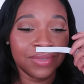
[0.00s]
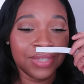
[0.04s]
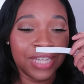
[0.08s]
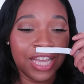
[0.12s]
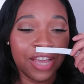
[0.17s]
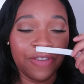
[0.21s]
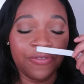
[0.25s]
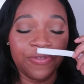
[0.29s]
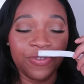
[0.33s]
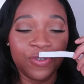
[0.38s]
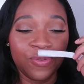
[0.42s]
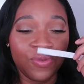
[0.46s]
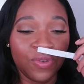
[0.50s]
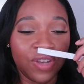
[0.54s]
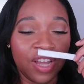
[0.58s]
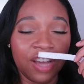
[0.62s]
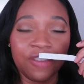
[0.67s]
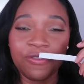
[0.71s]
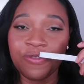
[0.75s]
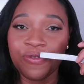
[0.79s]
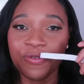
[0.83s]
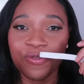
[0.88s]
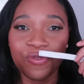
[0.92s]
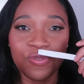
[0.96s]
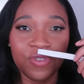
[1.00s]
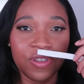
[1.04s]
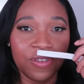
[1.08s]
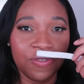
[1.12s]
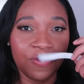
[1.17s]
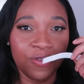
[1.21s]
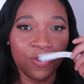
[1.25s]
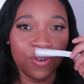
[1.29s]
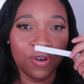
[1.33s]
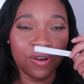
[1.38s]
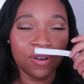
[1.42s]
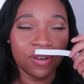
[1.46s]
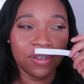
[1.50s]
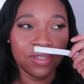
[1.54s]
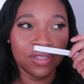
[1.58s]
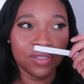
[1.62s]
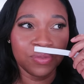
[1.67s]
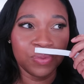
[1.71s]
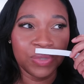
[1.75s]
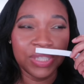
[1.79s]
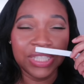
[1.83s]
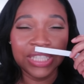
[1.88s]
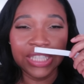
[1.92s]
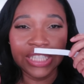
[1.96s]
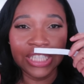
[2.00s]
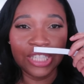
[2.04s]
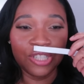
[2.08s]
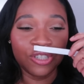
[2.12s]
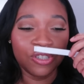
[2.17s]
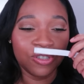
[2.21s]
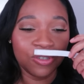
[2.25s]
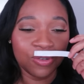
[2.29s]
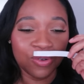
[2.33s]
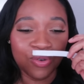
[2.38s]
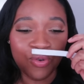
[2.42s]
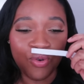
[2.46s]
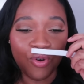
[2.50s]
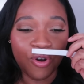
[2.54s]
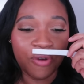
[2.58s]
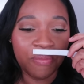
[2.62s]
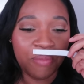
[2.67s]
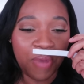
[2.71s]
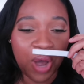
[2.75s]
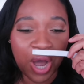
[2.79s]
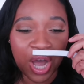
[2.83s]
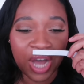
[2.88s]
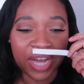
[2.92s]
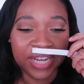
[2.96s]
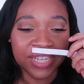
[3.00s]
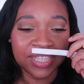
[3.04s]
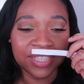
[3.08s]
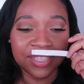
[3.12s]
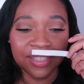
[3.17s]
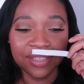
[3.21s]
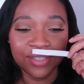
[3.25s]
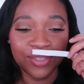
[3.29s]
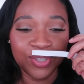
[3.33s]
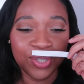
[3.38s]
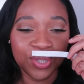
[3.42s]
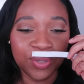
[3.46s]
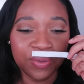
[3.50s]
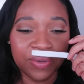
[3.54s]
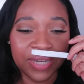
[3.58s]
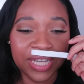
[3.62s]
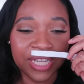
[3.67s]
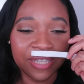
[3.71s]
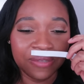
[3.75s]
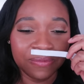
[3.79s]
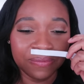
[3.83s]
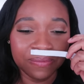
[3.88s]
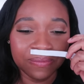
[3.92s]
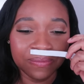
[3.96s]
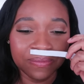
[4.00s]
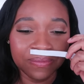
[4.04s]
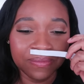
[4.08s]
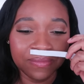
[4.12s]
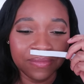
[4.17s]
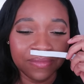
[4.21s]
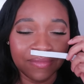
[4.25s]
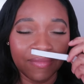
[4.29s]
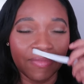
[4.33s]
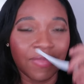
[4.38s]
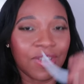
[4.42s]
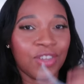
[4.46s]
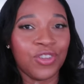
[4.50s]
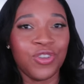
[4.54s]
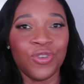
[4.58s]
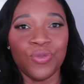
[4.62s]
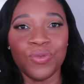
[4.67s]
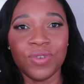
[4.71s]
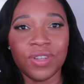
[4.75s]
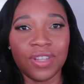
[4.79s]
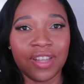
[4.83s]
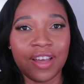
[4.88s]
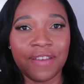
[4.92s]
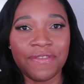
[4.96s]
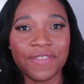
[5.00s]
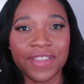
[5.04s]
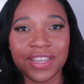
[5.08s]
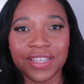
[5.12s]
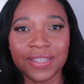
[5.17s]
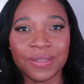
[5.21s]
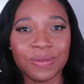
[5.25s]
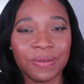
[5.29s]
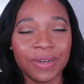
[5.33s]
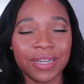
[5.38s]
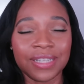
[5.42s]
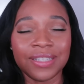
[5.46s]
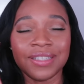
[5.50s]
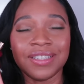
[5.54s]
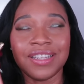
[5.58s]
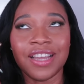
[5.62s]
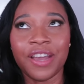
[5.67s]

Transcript: if you love fruity florals with a little gourmand to it, you will love this one.